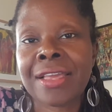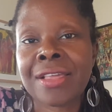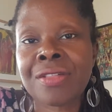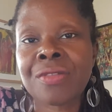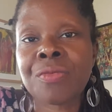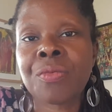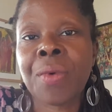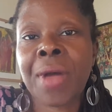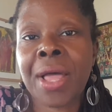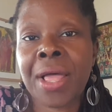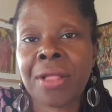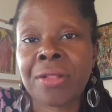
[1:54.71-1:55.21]

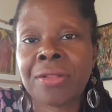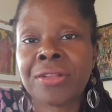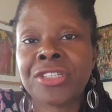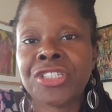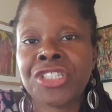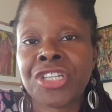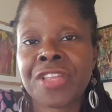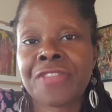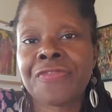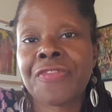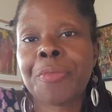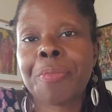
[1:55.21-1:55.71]
as well,
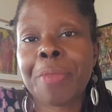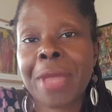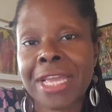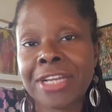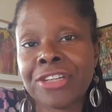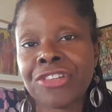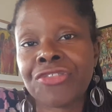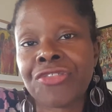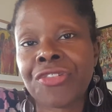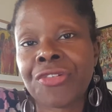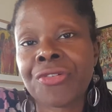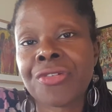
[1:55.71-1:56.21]
just for
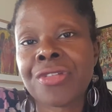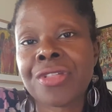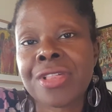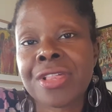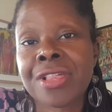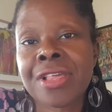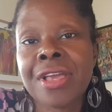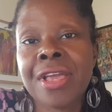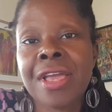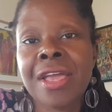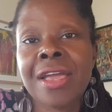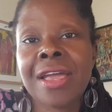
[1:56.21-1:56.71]
patrons.